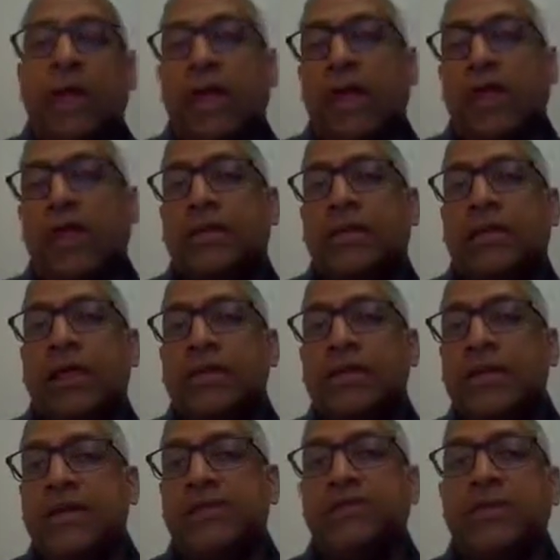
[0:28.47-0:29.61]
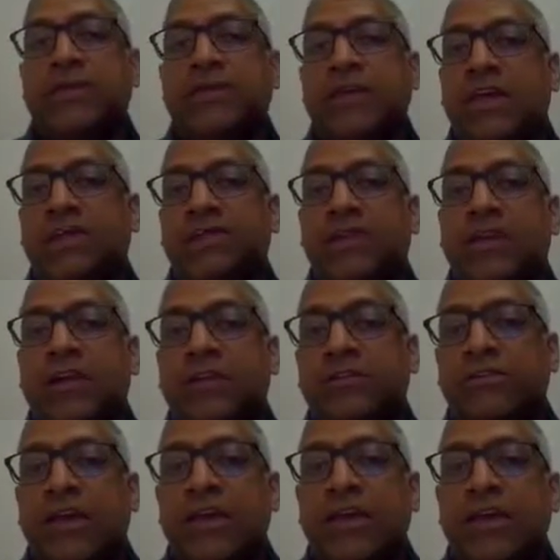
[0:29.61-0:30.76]
And the idea has been to give a little
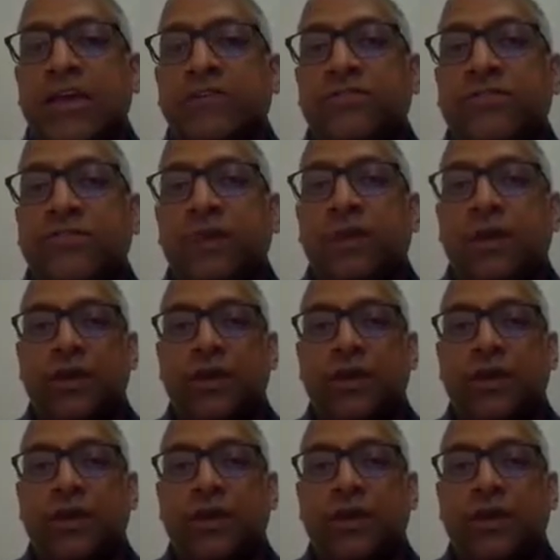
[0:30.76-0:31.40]
taste,